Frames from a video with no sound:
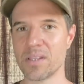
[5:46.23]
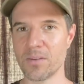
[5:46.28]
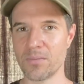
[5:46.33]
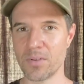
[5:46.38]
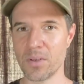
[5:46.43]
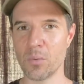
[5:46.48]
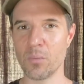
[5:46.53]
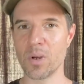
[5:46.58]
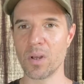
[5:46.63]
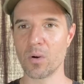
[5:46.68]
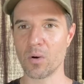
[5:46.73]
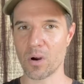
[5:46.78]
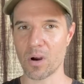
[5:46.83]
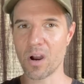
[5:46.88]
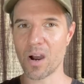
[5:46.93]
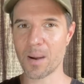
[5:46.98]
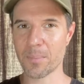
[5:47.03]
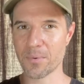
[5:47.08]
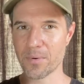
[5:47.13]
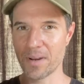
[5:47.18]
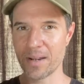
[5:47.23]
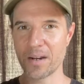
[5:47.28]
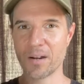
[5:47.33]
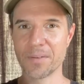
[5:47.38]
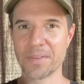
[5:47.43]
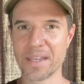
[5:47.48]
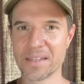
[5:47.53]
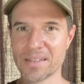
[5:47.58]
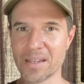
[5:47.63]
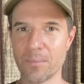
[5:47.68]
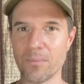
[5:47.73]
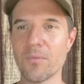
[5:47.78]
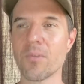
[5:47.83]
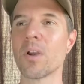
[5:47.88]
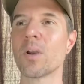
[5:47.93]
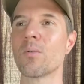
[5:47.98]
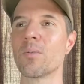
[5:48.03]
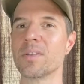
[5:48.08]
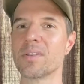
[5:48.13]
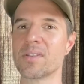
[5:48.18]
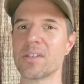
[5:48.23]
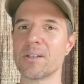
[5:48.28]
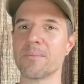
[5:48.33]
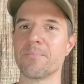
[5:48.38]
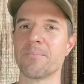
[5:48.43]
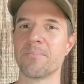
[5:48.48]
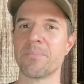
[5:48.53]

if you will, or operate on that same frequency.